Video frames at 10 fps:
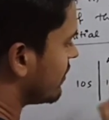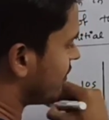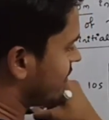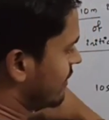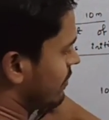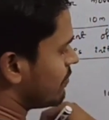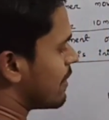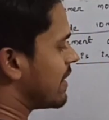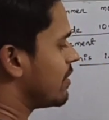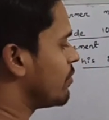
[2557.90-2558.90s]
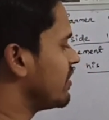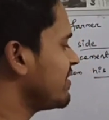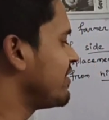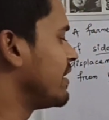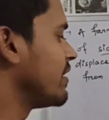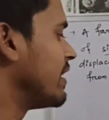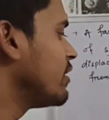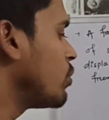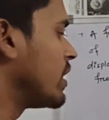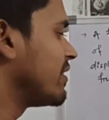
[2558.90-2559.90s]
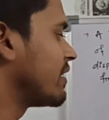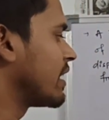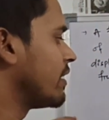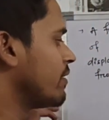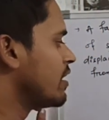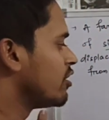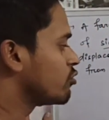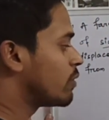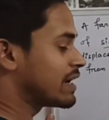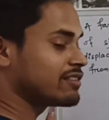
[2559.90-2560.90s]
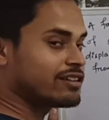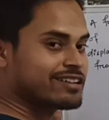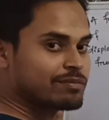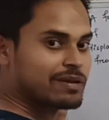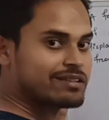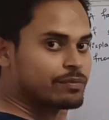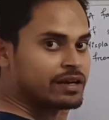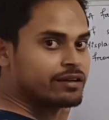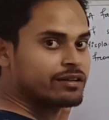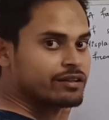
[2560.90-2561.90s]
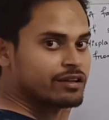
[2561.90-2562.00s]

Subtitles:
C. Final point is C in 20 seconds. So what is the displacement?